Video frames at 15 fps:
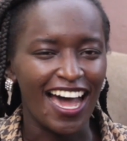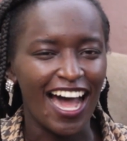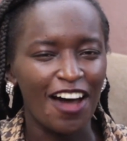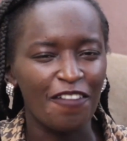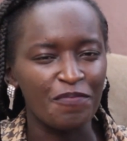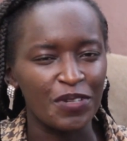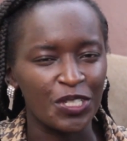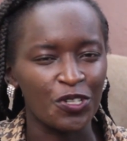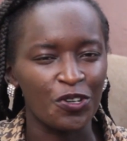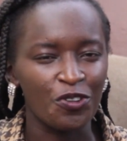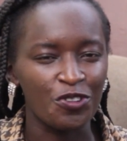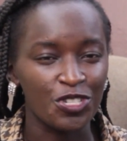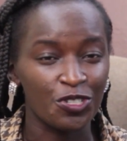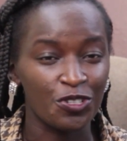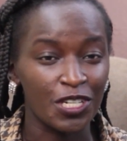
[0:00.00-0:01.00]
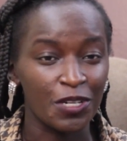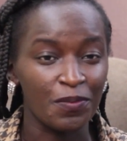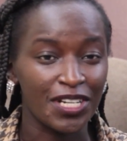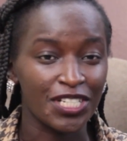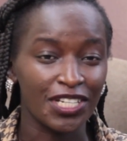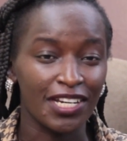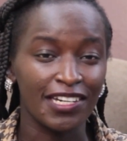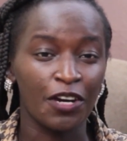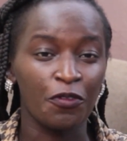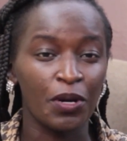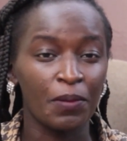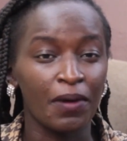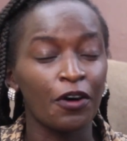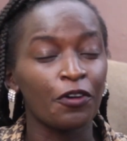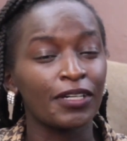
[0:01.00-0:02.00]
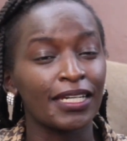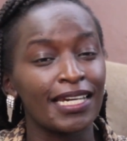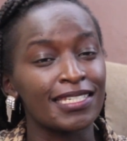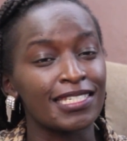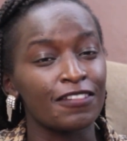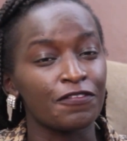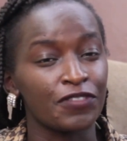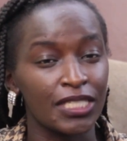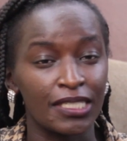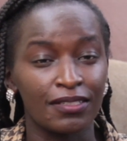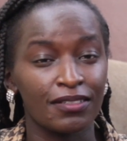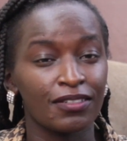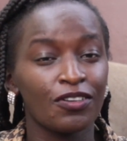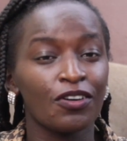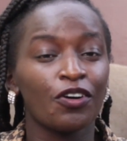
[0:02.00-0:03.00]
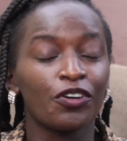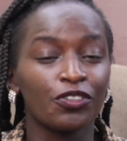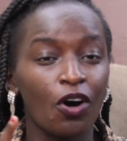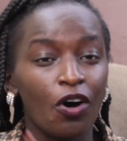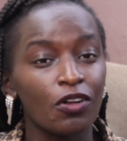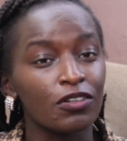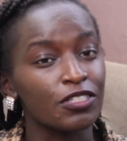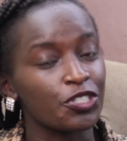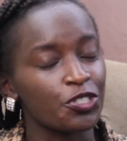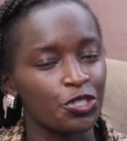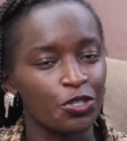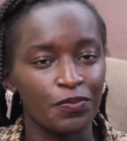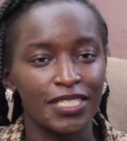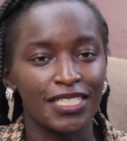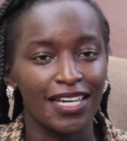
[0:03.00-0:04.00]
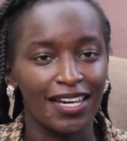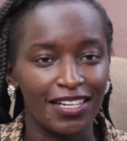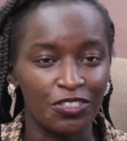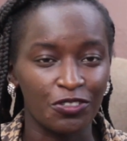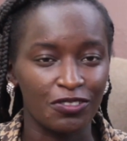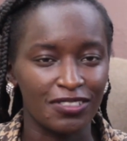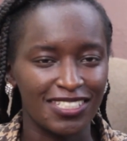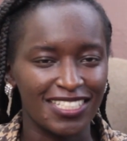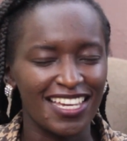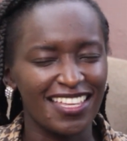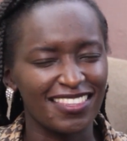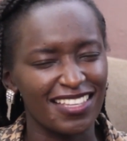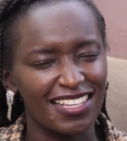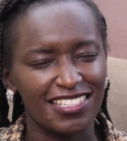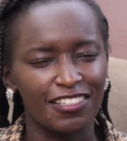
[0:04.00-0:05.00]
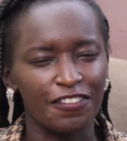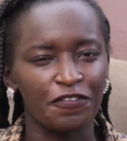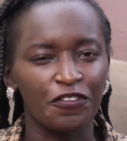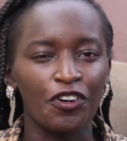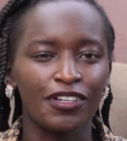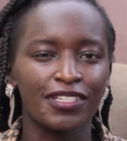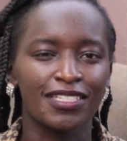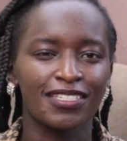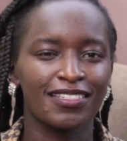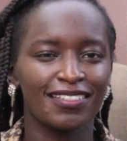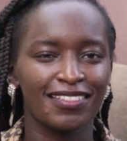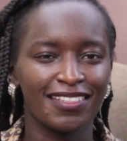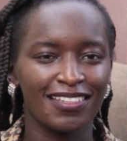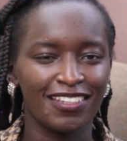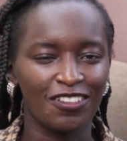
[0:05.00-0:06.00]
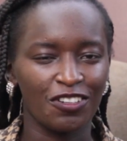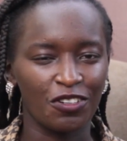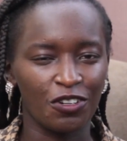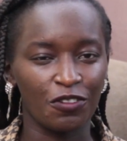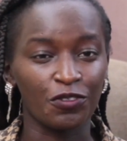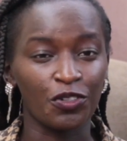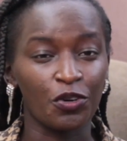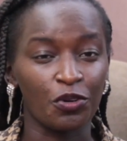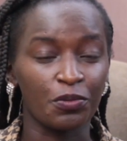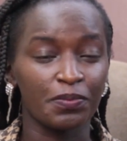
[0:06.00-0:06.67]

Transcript: I've been your host, Soni Masharia, Wema Online TV, on all social media handles. And that's the voice of